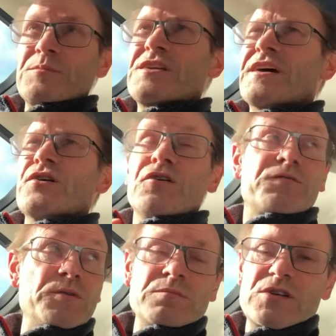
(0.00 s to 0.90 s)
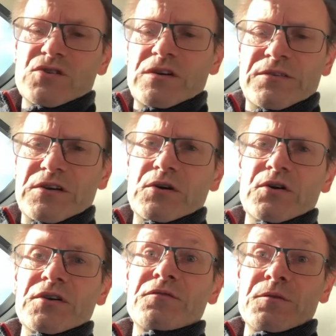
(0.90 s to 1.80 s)
setting off from just round the
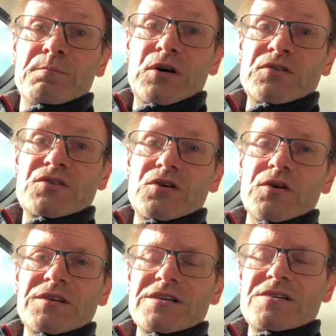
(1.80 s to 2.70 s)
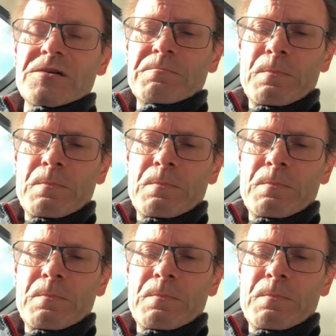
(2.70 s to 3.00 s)
corner from Burns Cottage.